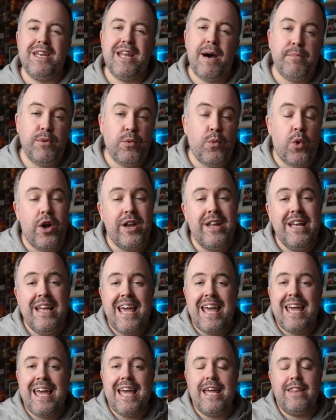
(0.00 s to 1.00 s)
Number one,
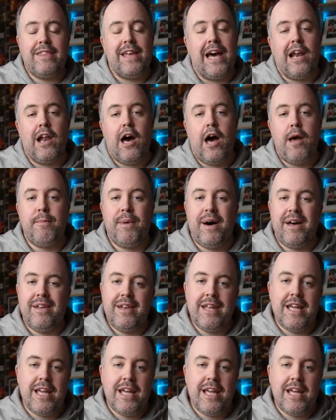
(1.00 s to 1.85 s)
hit that like button,